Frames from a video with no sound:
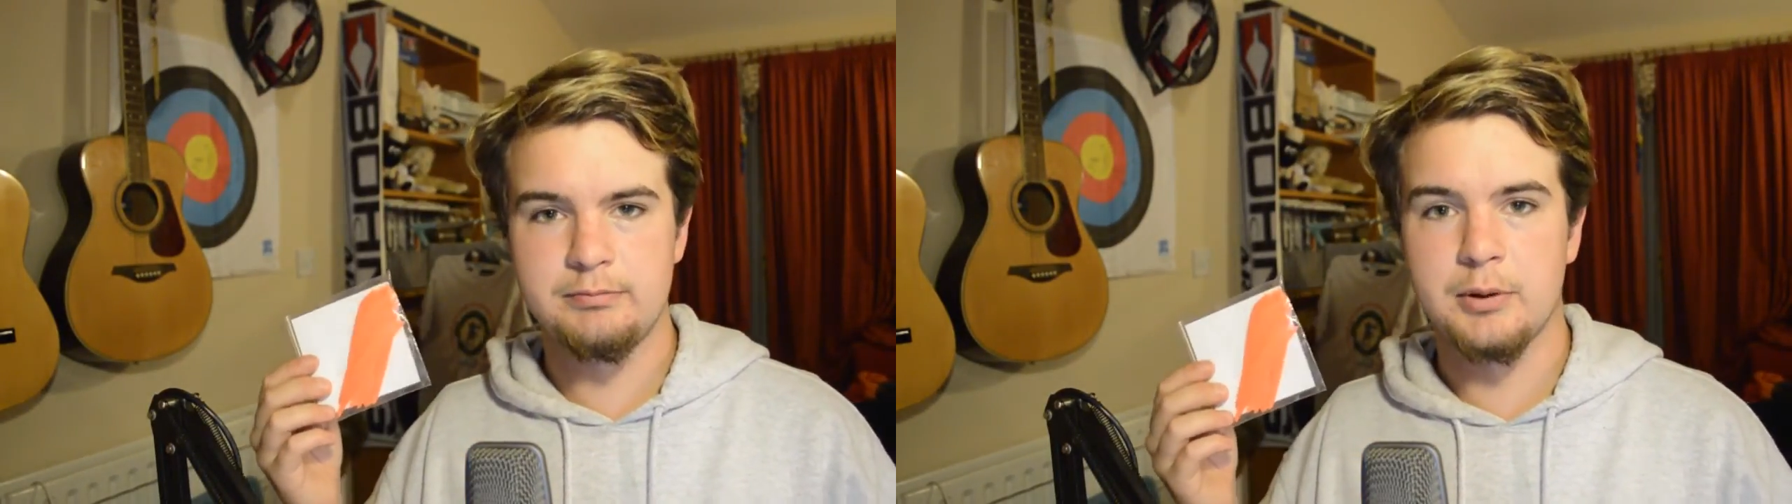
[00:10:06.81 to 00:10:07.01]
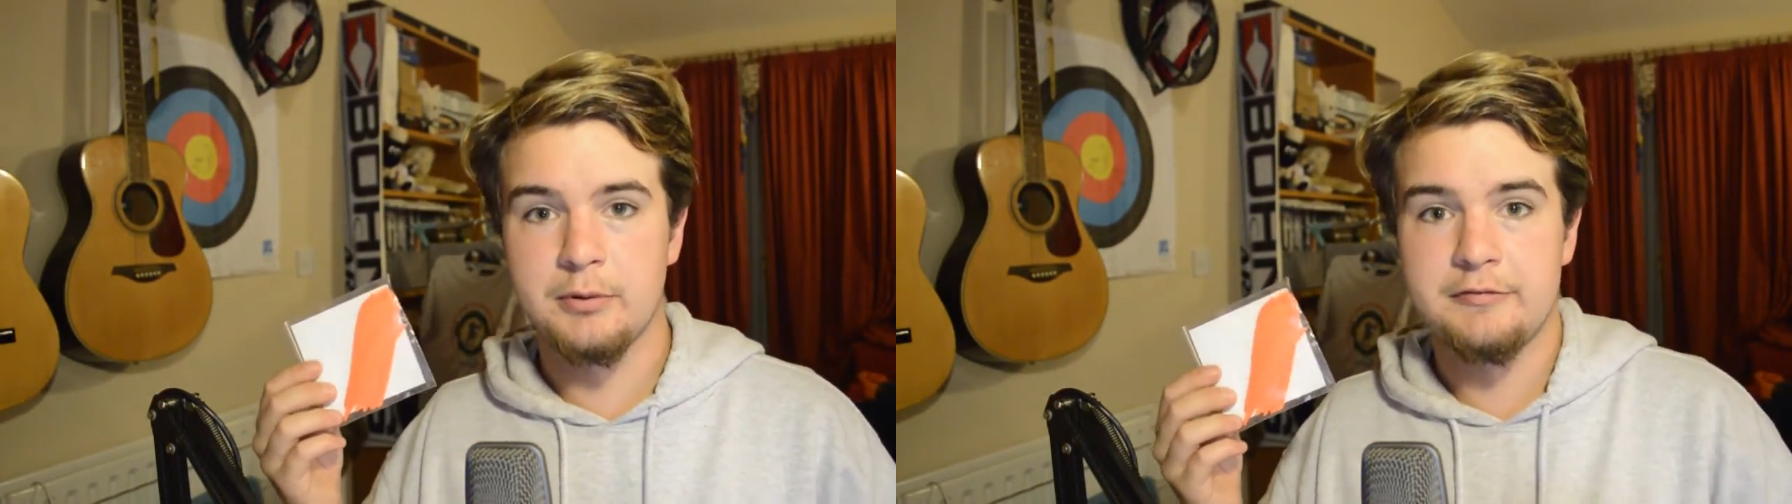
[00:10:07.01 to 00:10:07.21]

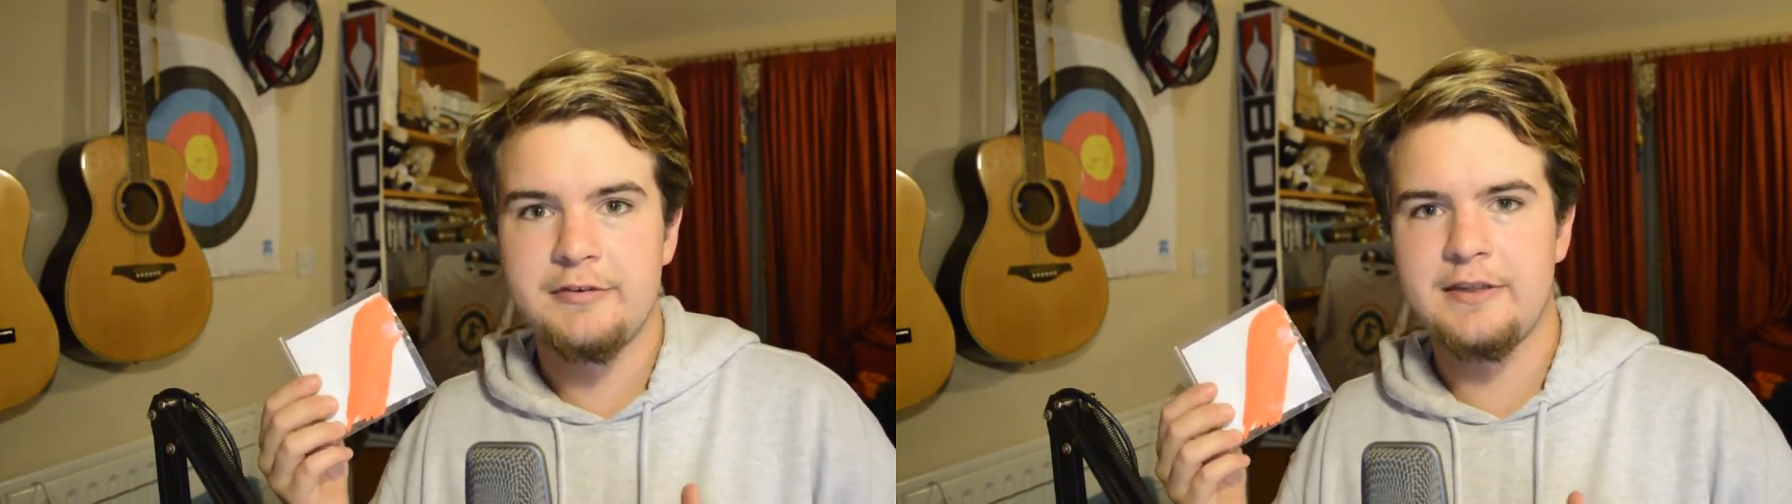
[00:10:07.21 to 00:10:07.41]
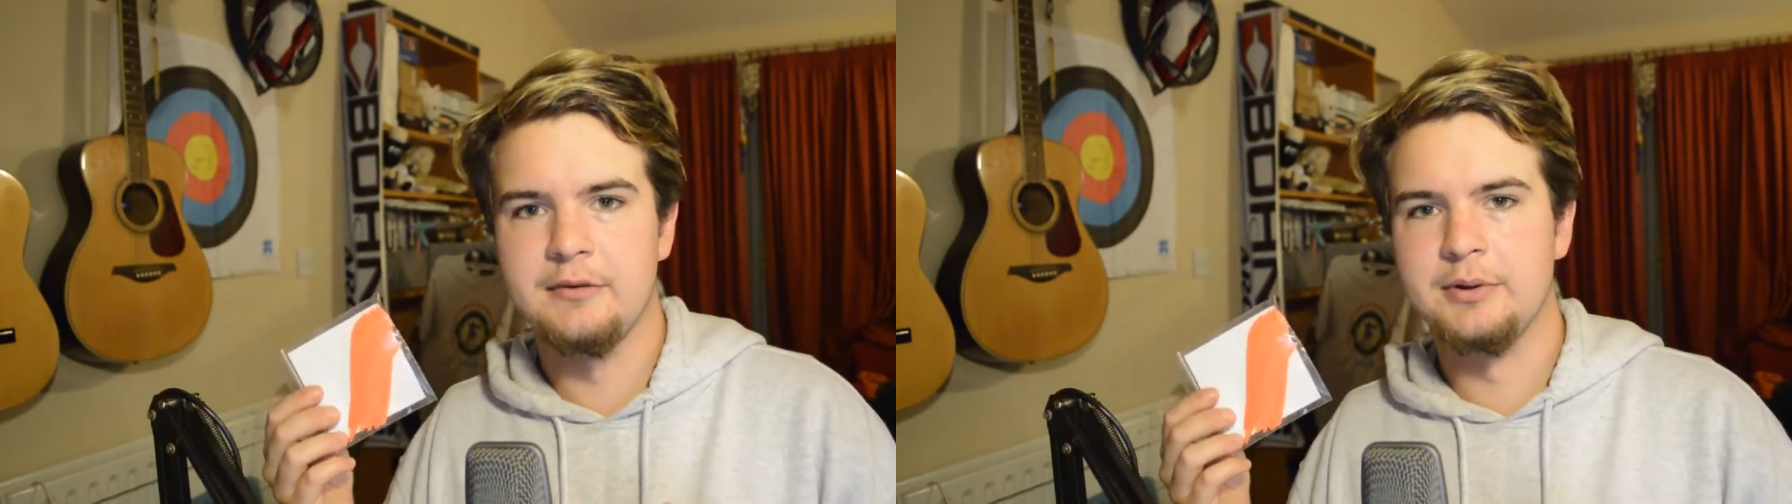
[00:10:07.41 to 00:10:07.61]
proper
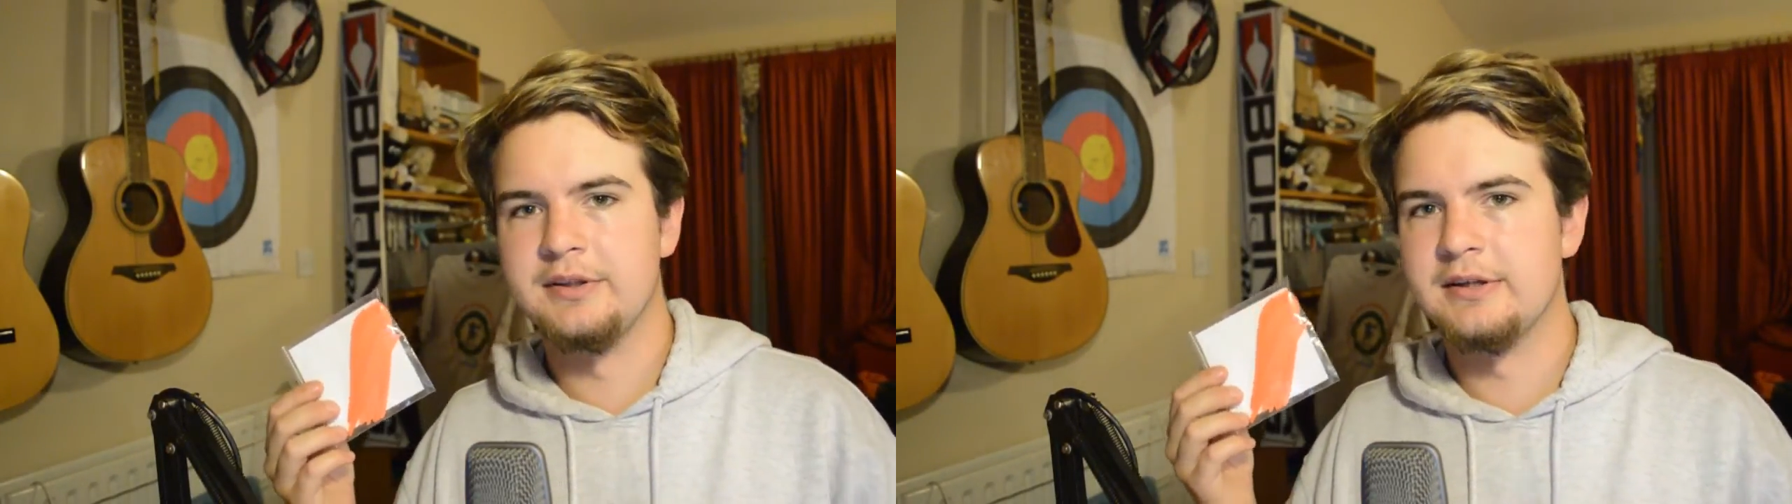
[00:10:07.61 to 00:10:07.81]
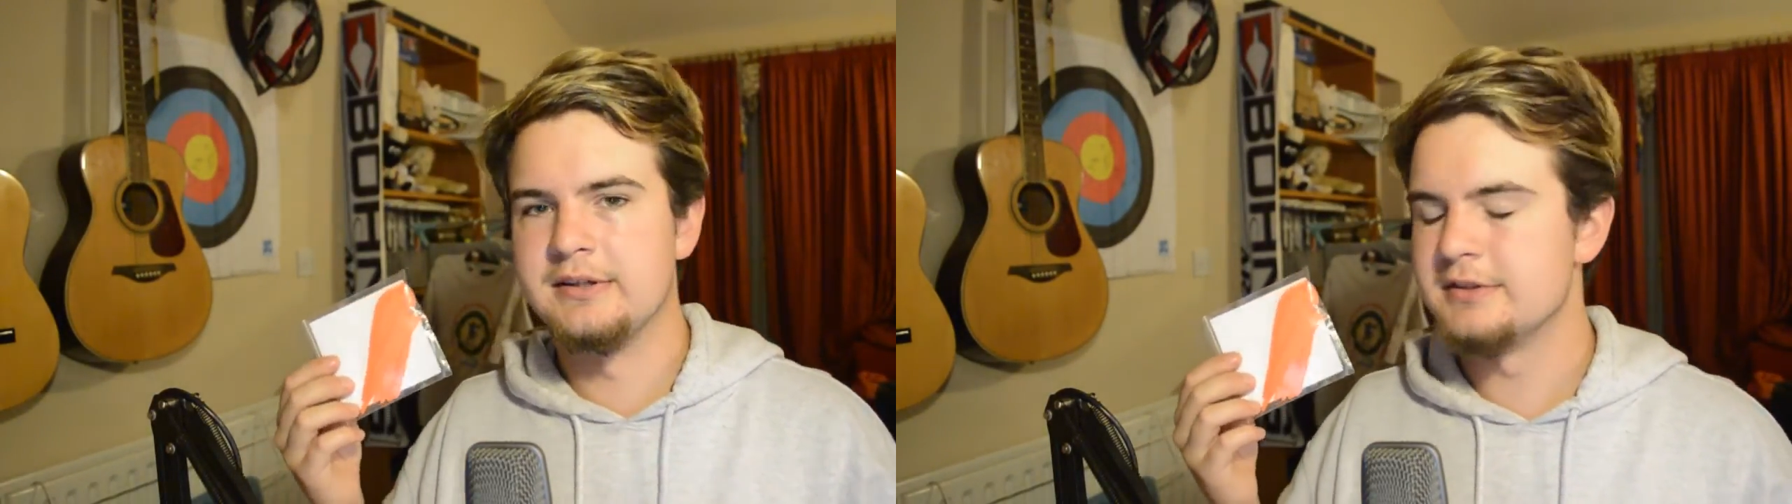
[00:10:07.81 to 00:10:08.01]
feather
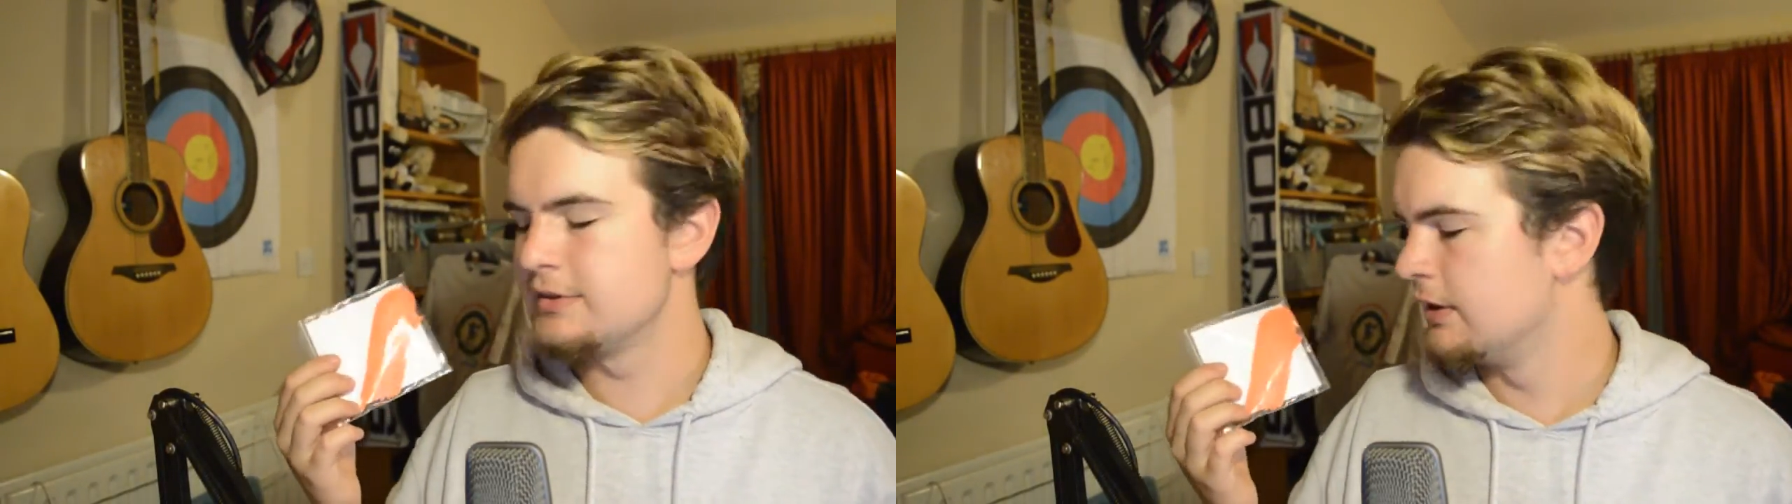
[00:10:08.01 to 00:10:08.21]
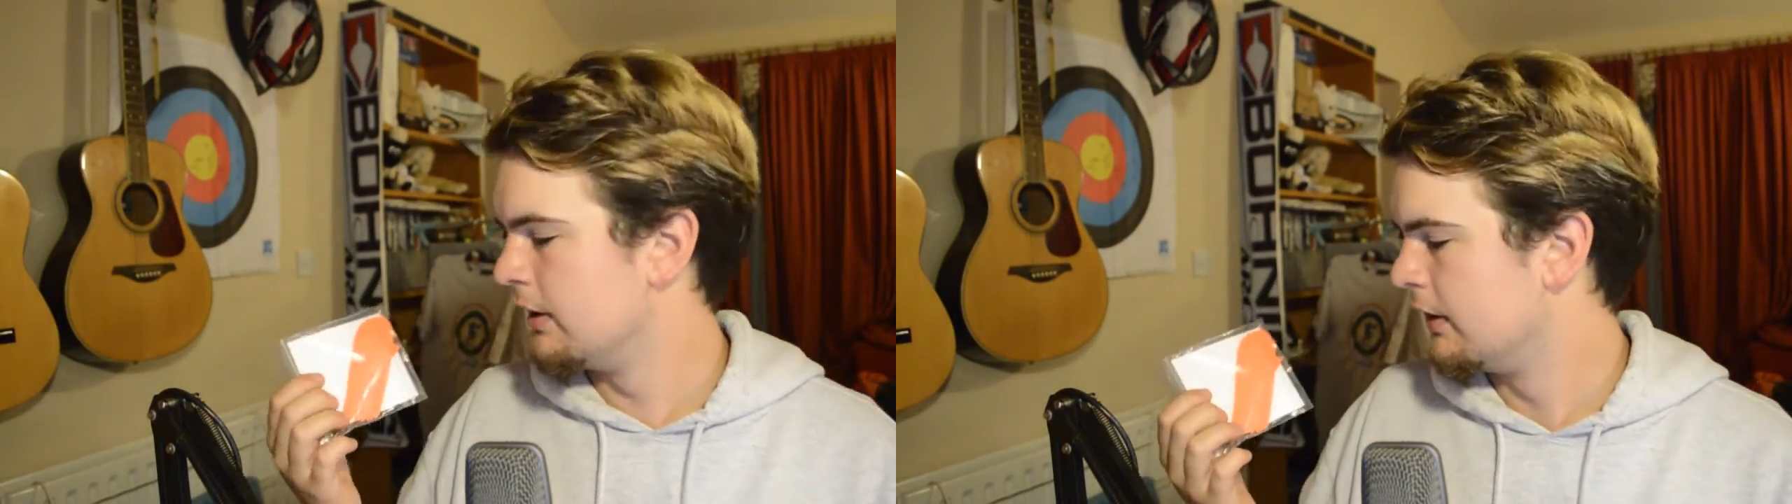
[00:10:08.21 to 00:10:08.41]
with these,